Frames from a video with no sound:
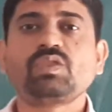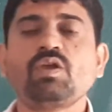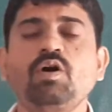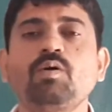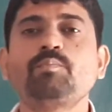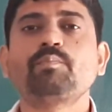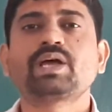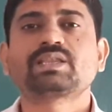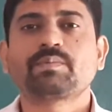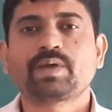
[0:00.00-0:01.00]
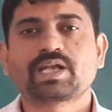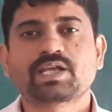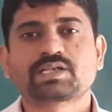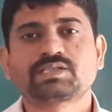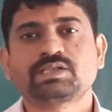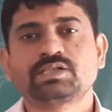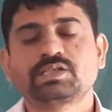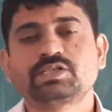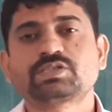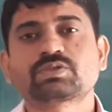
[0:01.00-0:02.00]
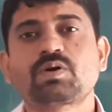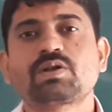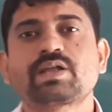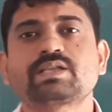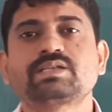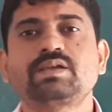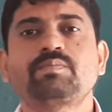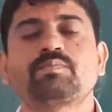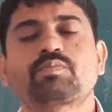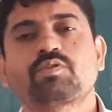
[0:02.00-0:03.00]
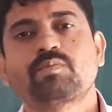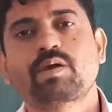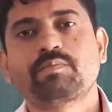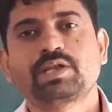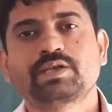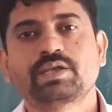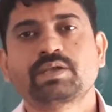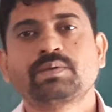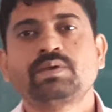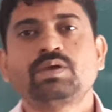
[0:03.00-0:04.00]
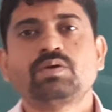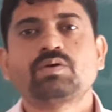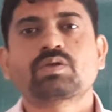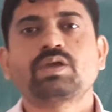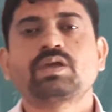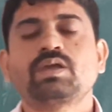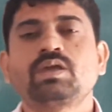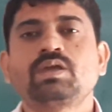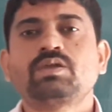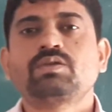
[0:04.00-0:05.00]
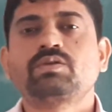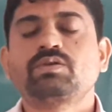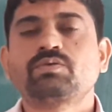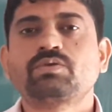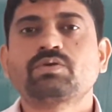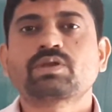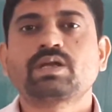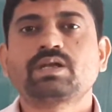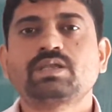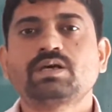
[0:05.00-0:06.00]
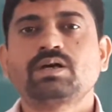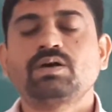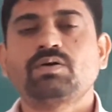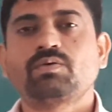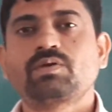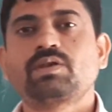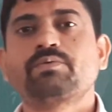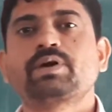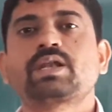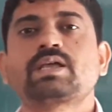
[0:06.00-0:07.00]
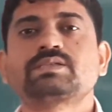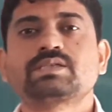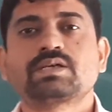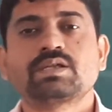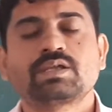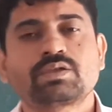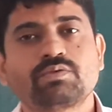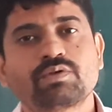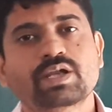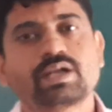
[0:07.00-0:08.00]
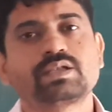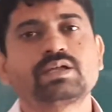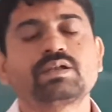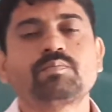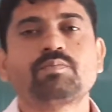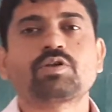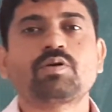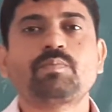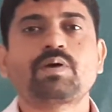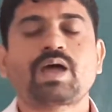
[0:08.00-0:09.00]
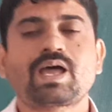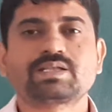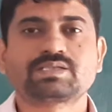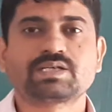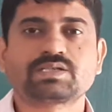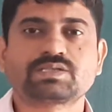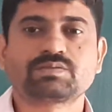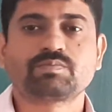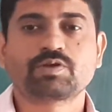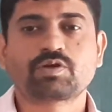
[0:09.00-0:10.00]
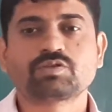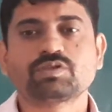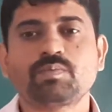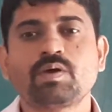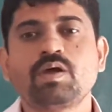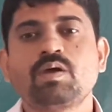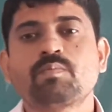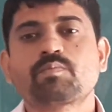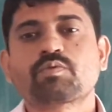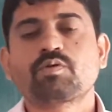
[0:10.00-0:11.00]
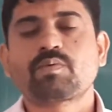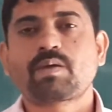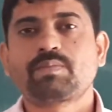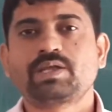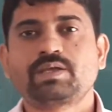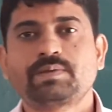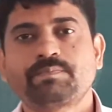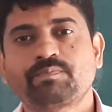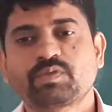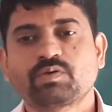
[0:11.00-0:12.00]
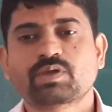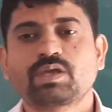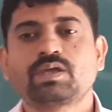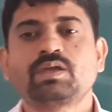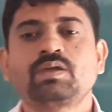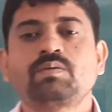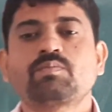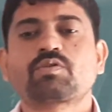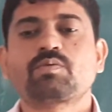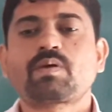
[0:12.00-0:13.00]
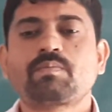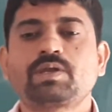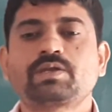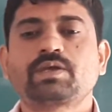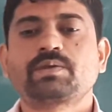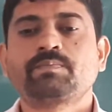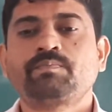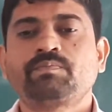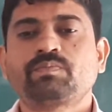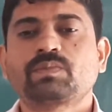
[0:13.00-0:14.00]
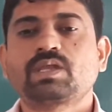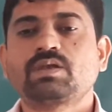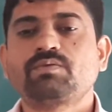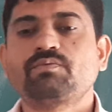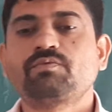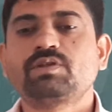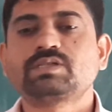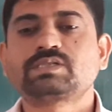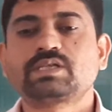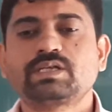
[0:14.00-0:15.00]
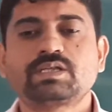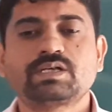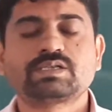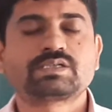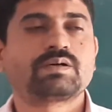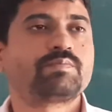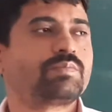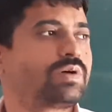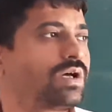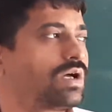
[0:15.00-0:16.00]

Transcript: of mathematics is called as a probability. Okay, you don't get the only one answer, you will get the number of answers because of probability. Okay, probability. Then we will see the some